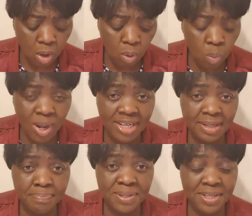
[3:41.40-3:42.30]

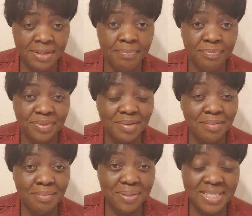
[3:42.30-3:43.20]
when Peter,
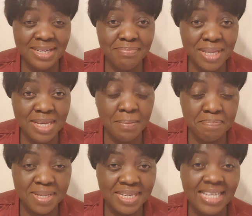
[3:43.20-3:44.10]
Peter being
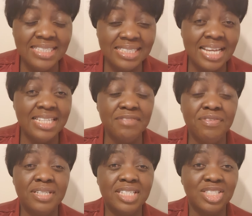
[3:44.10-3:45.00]
Peter, he said, if
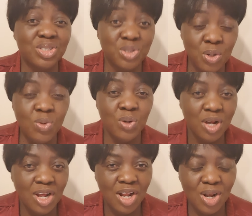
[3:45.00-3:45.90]
it is you,
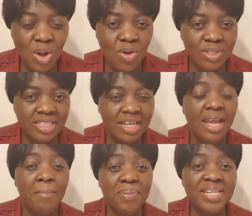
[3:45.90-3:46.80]
Lord,
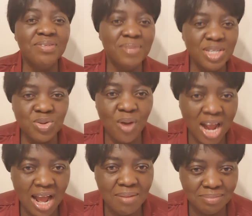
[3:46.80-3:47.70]
bid me to
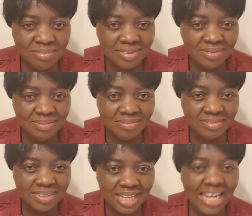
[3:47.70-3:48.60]
come
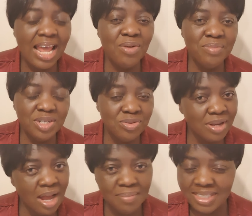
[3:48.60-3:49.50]
Allow me to
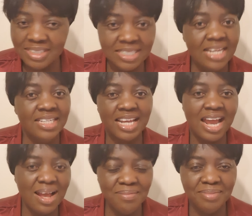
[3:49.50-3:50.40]
come. And he said,
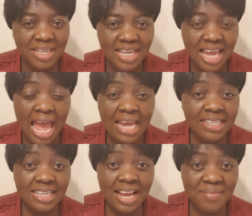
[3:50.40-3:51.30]
Come.
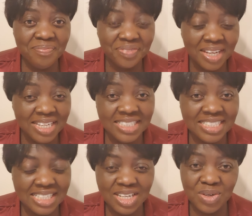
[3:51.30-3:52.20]
And um, he
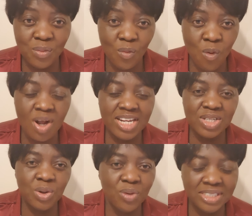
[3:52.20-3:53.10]
started walking
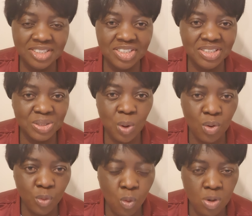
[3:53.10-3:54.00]
towards Jesus
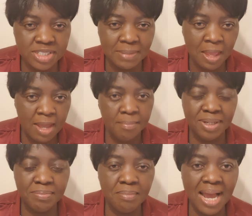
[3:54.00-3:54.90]
on water.
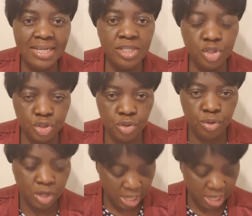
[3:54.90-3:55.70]
But mind you,